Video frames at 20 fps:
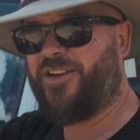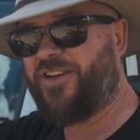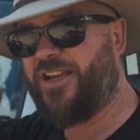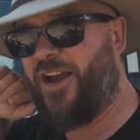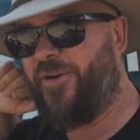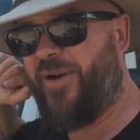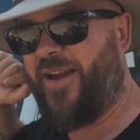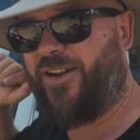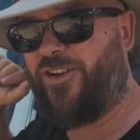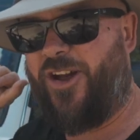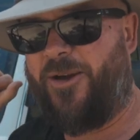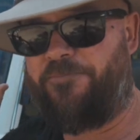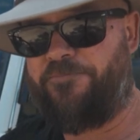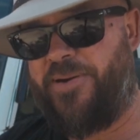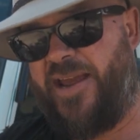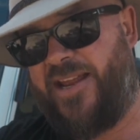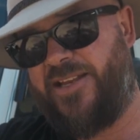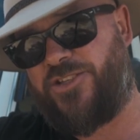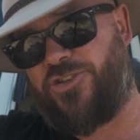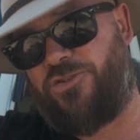go out like
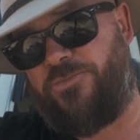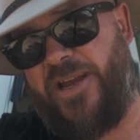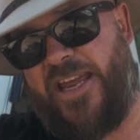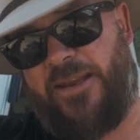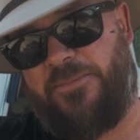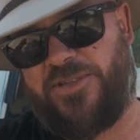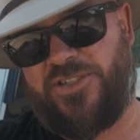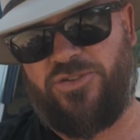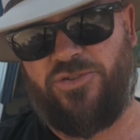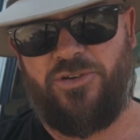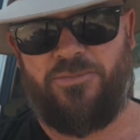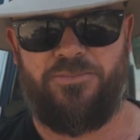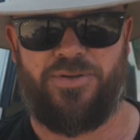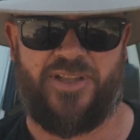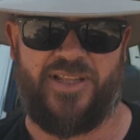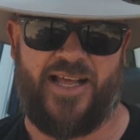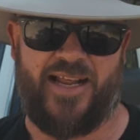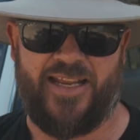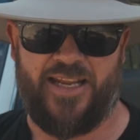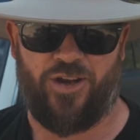pencil beams to a
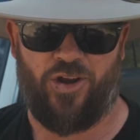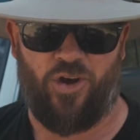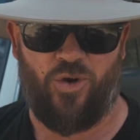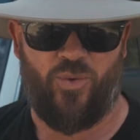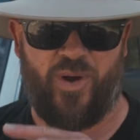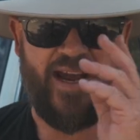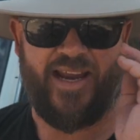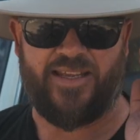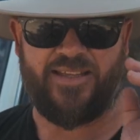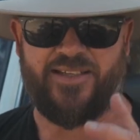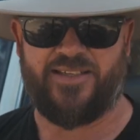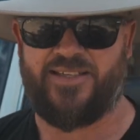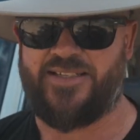bloody long way in the